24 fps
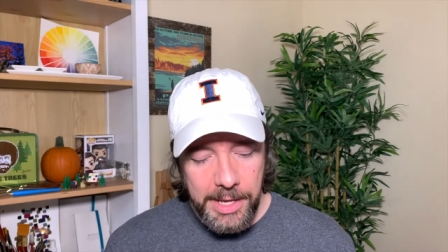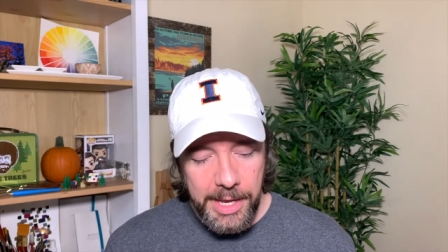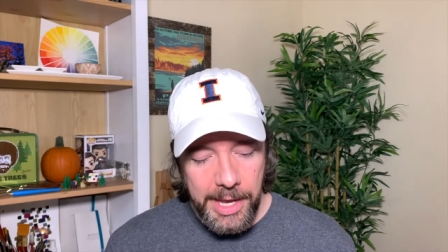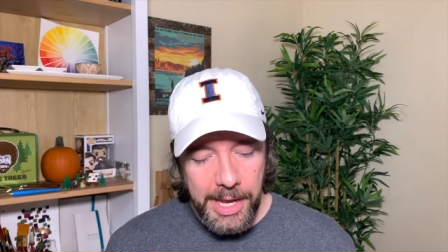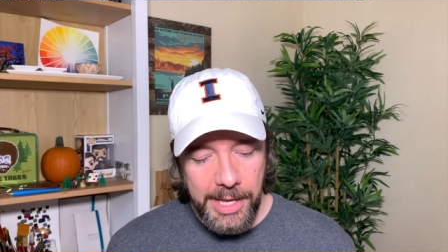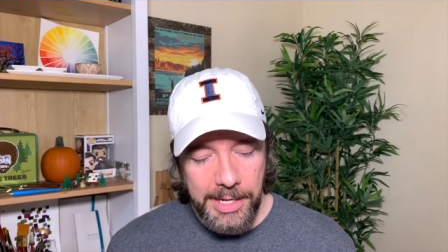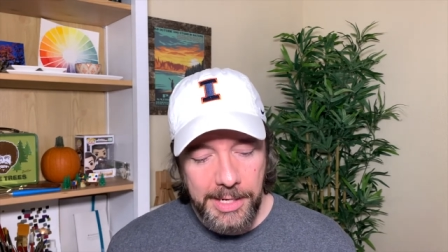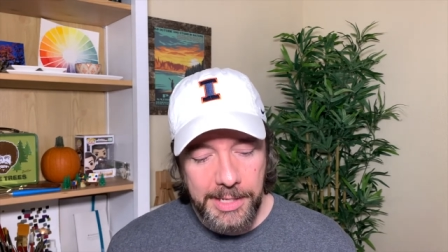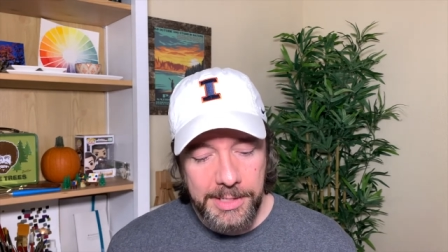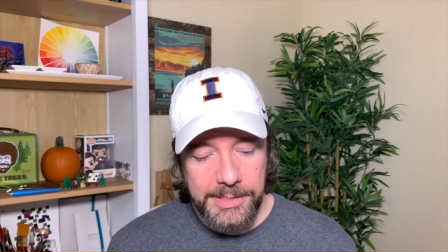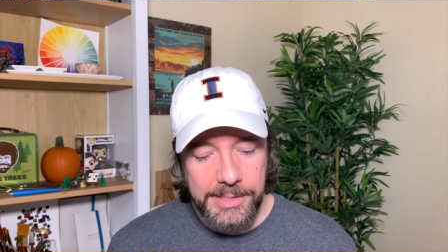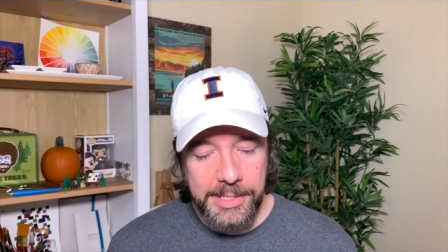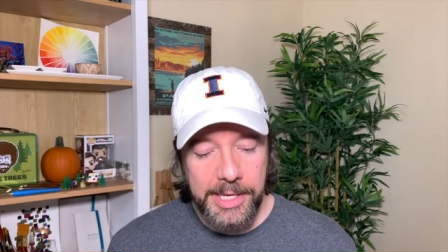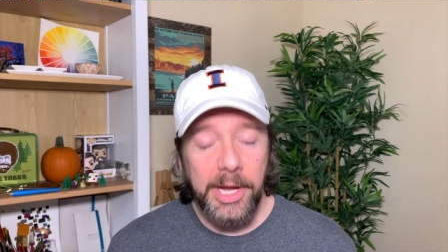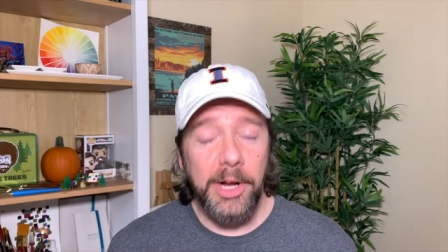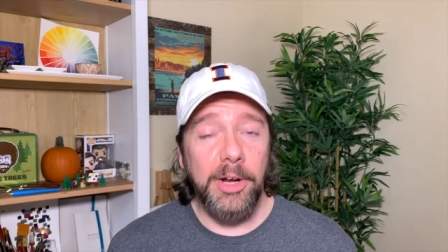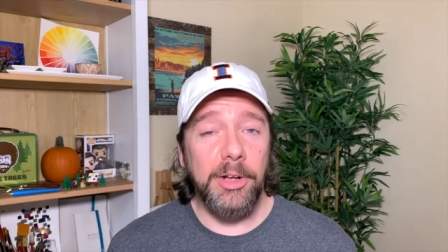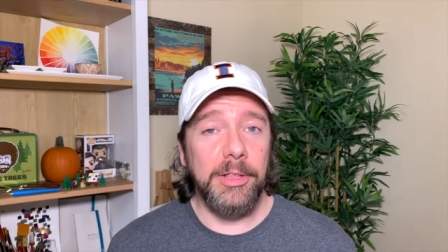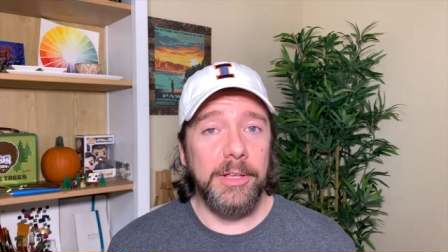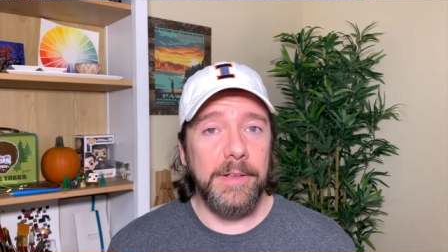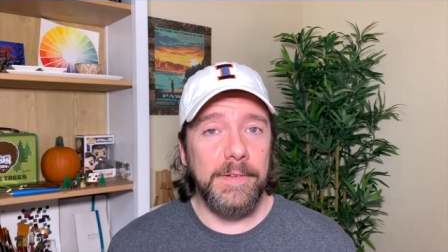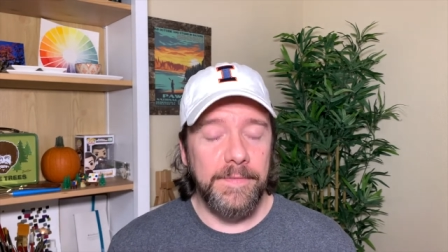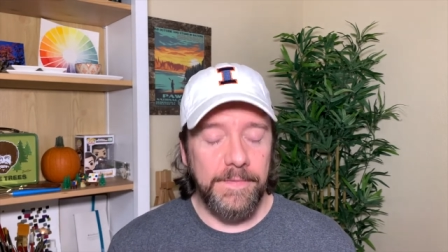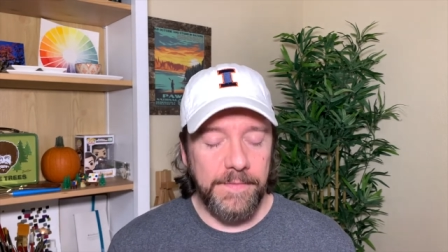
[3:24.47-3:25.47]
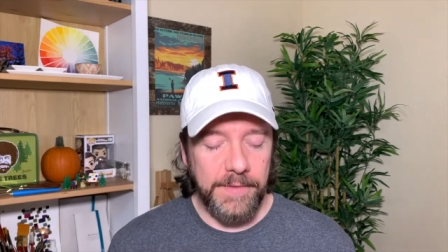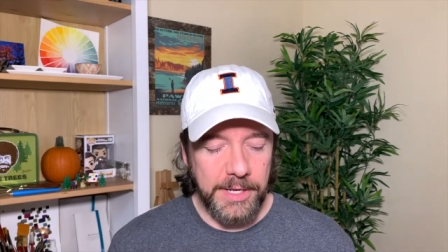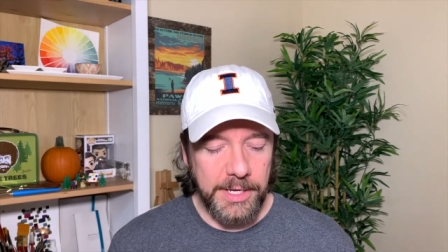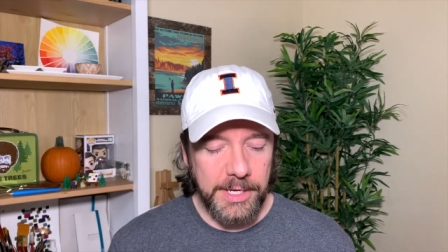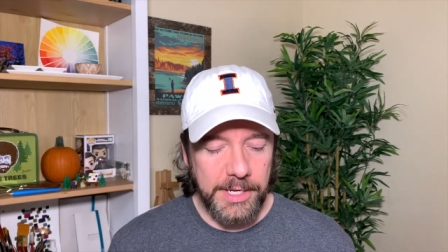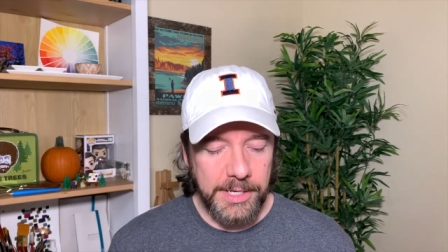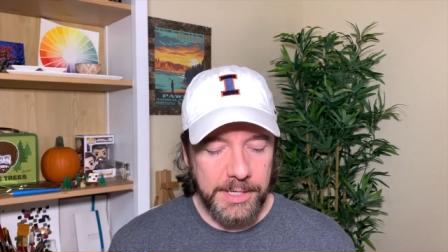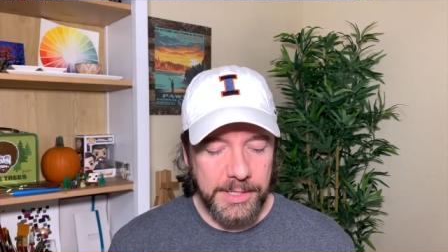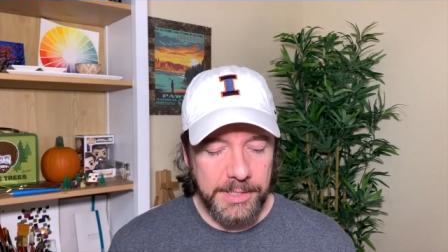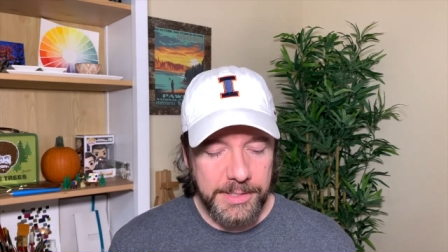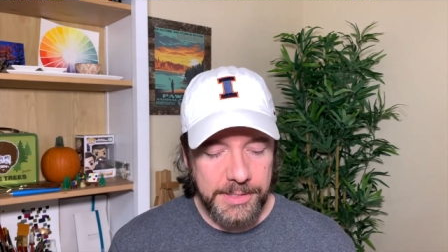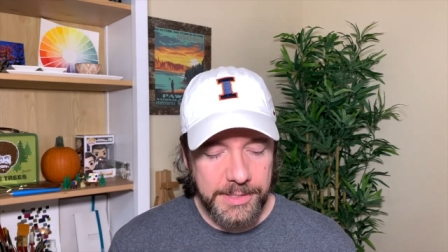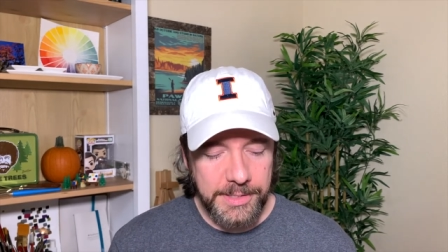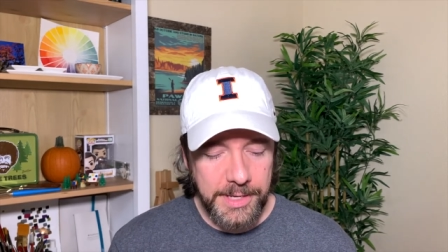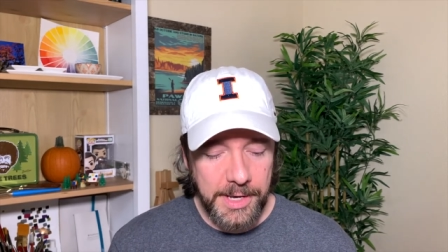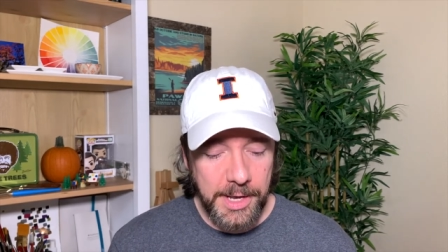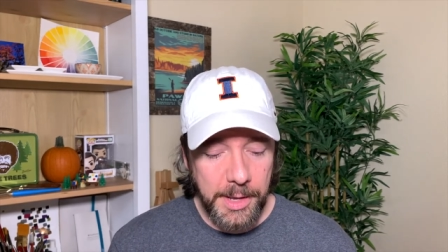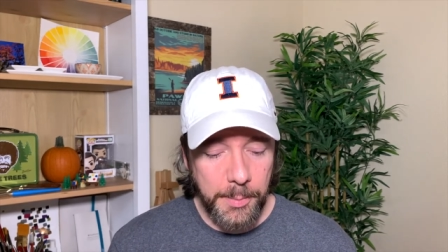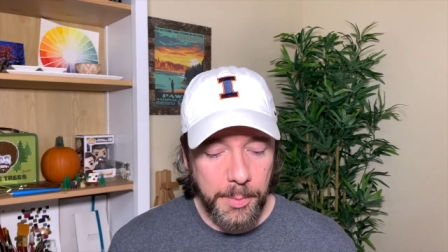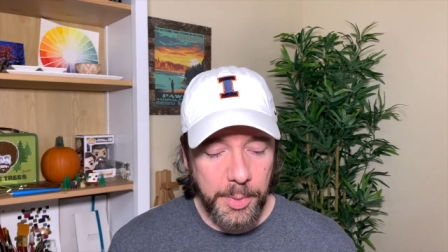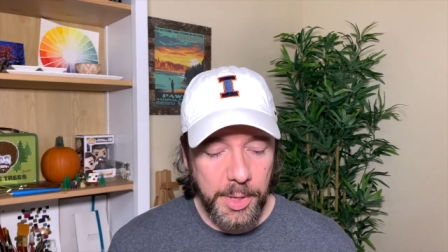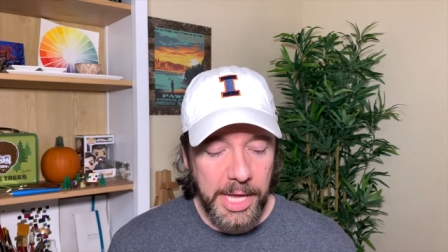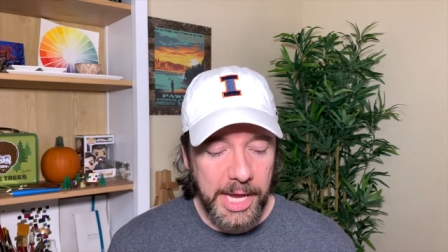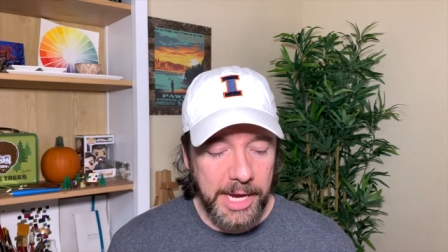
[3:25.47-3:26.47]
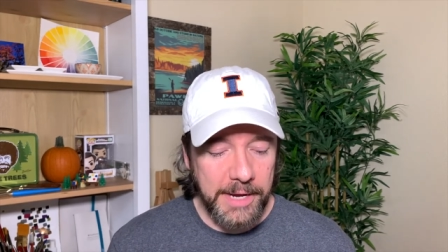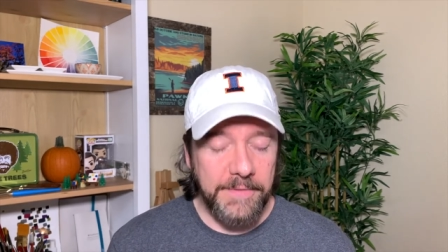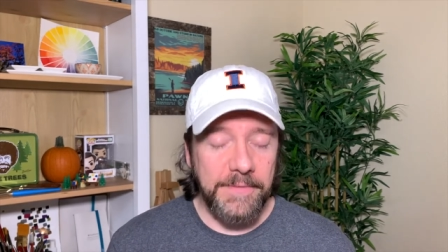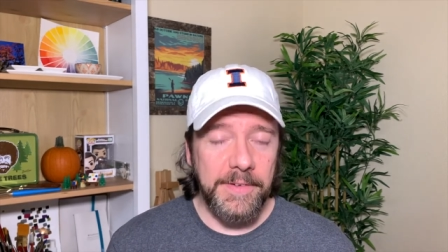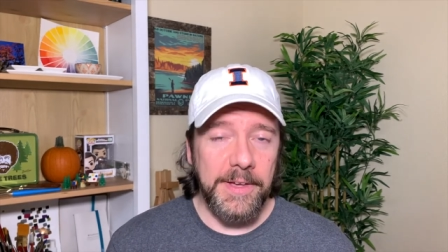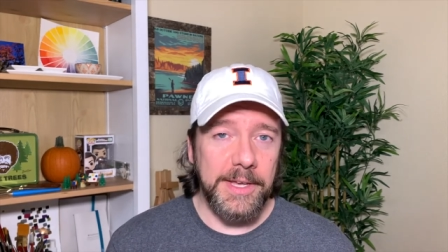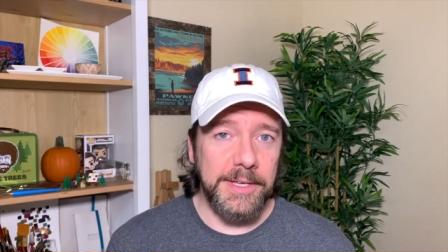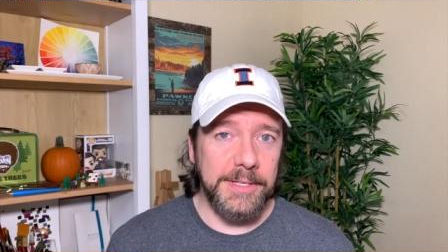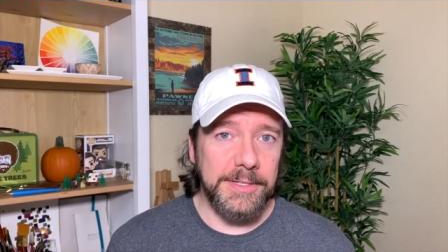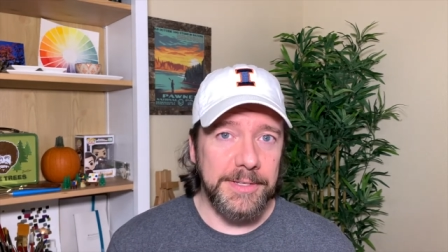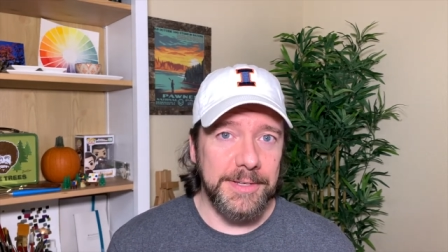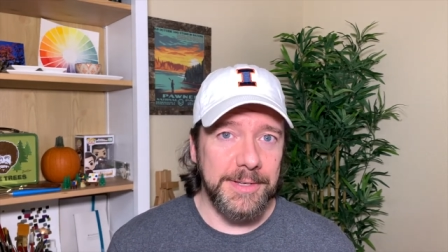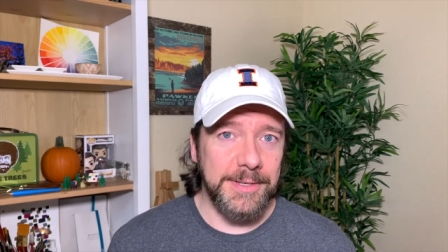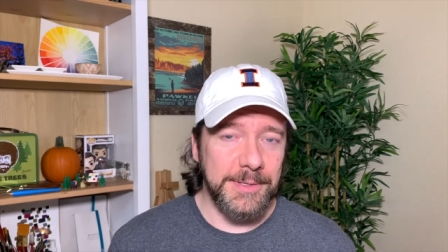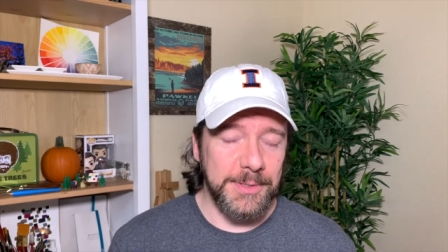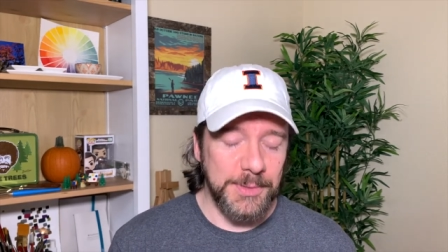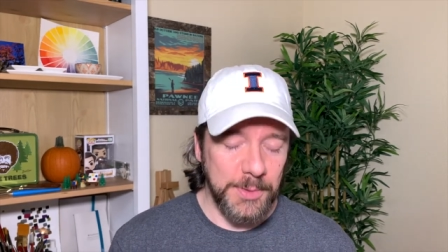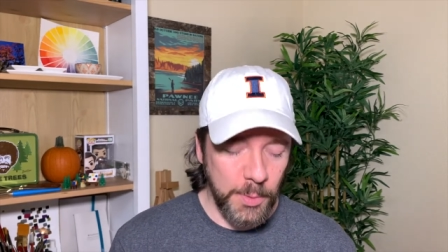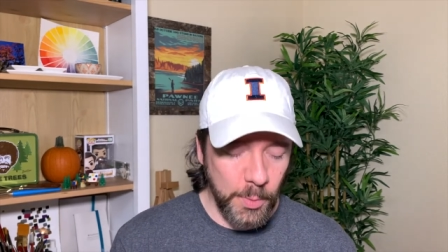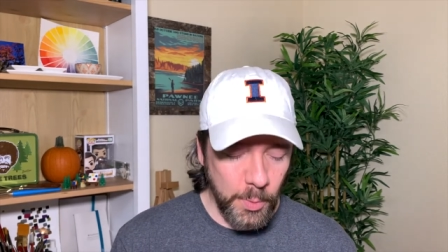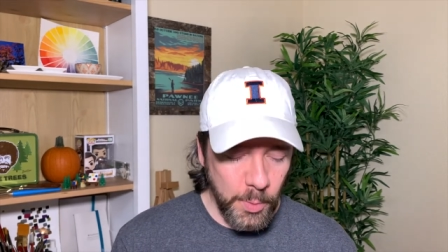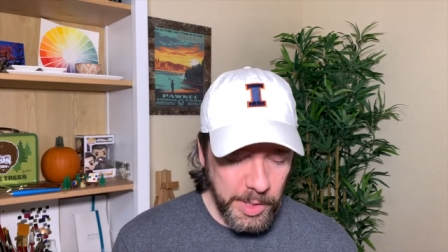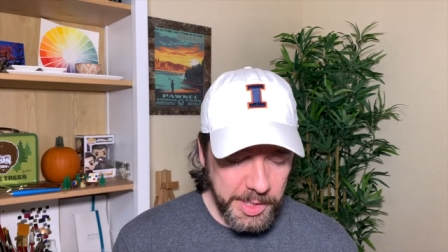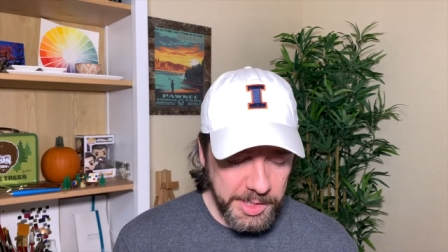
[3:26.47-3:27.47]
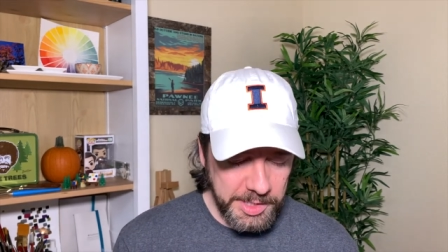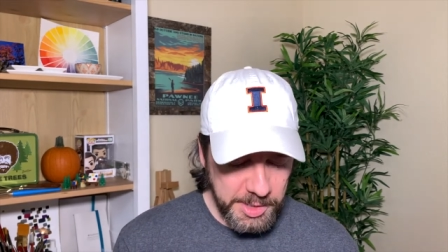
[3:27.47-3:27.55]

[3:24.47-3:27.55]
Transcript: And it's Carolyn Finney's Black Faces, White